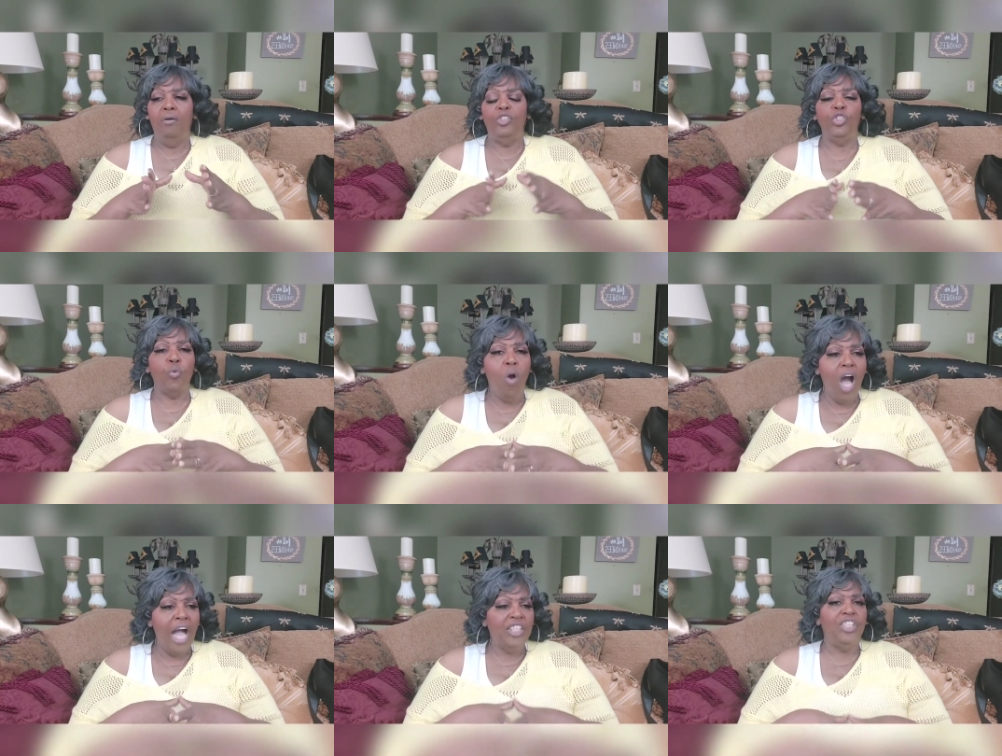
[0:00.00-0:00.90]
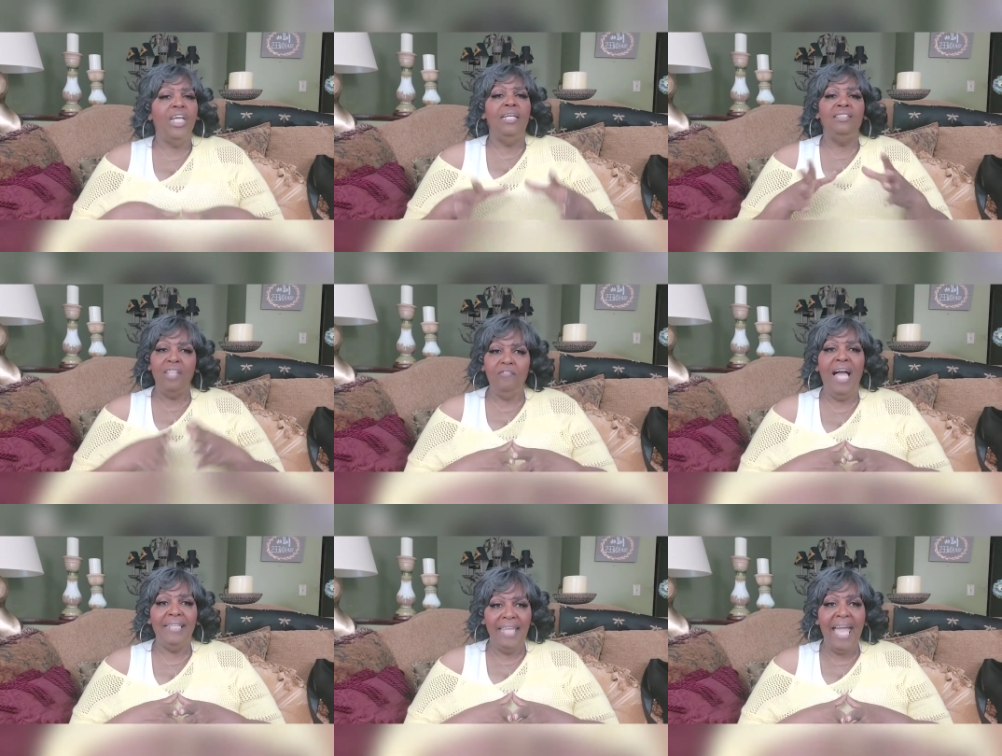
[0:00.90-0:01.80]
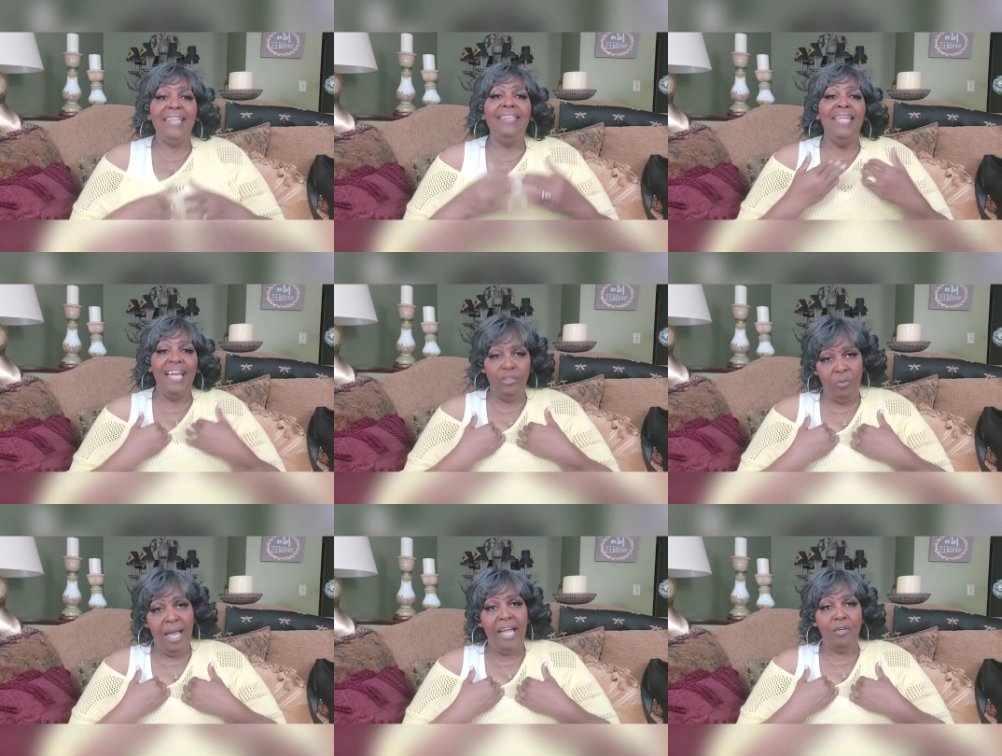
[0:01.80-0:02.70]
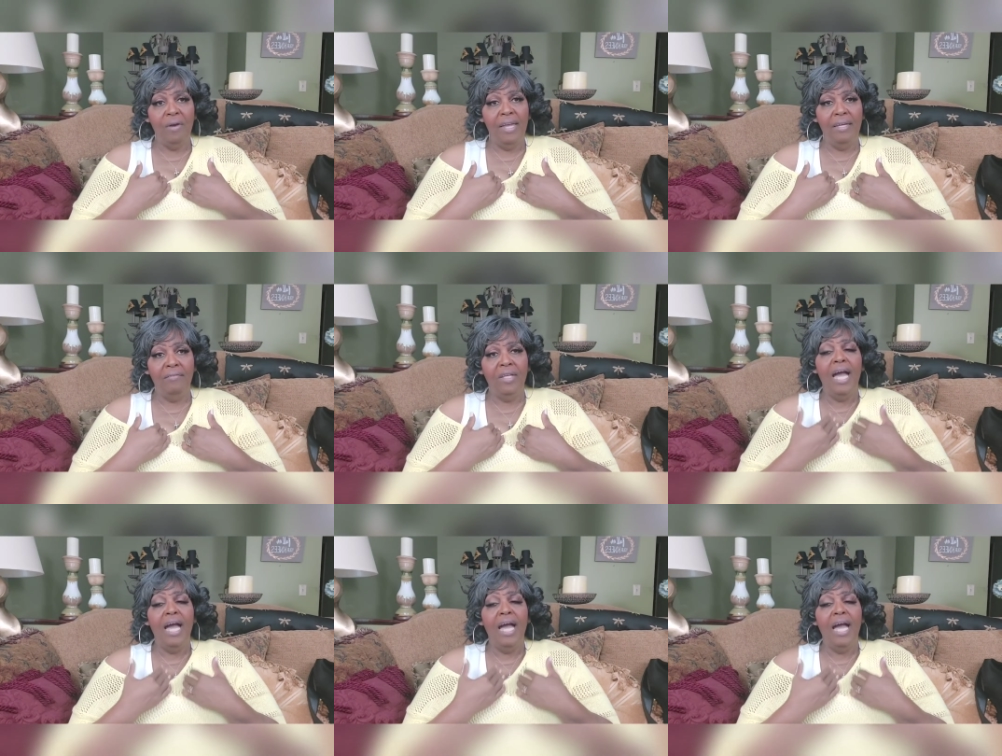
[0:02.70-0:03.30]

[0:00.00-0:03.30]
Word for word: squash, stuff like that. That's what I crave.